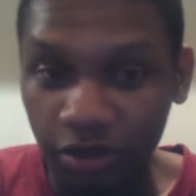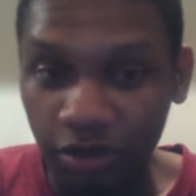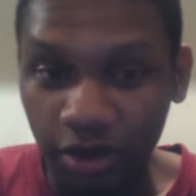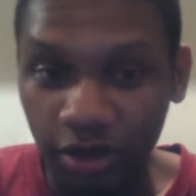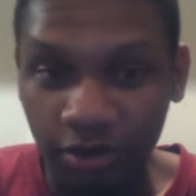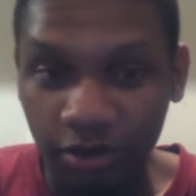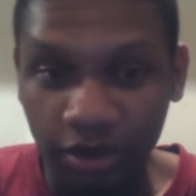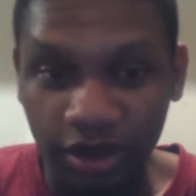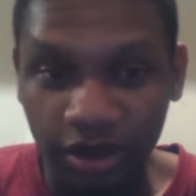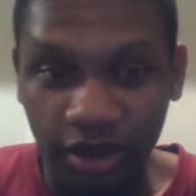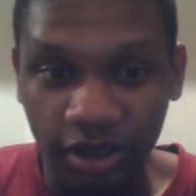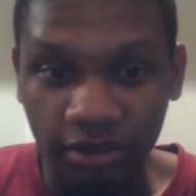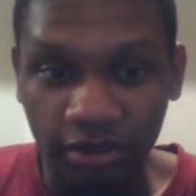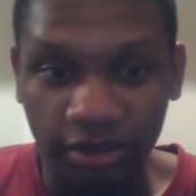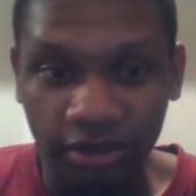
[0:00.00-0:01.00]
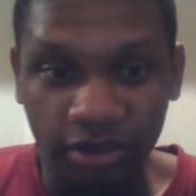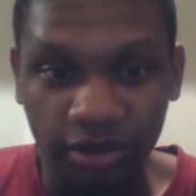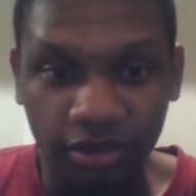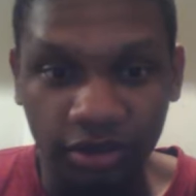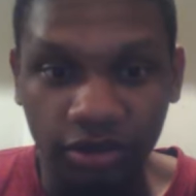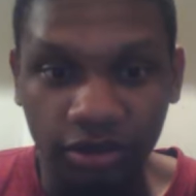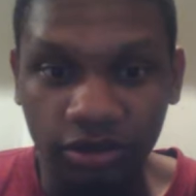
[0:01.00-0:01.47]
Heavyweight Champion
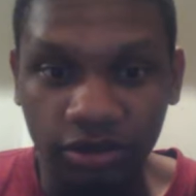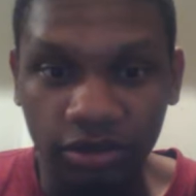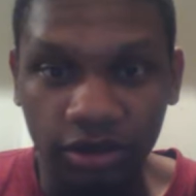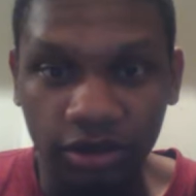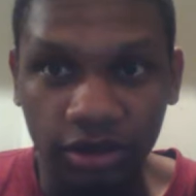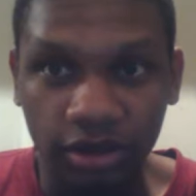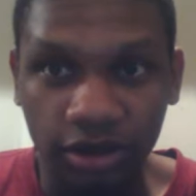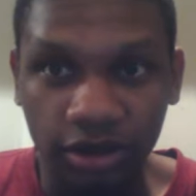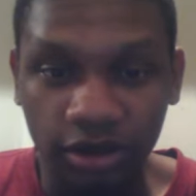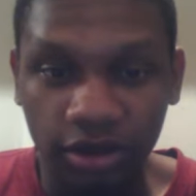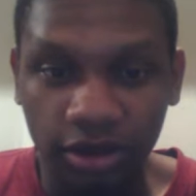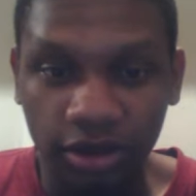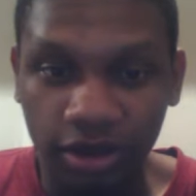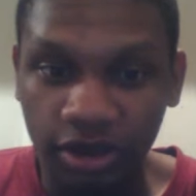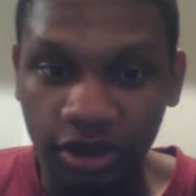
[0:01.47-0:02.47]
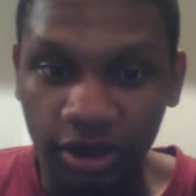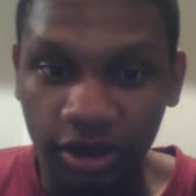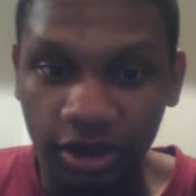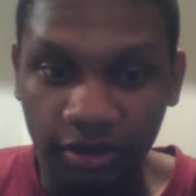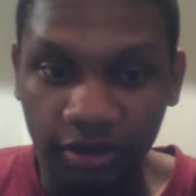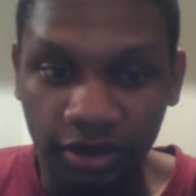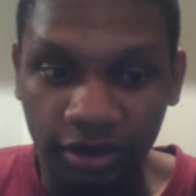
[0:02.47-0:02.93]
or the WWE
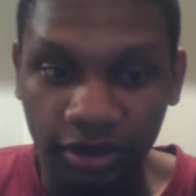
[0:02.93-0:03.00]
Champion.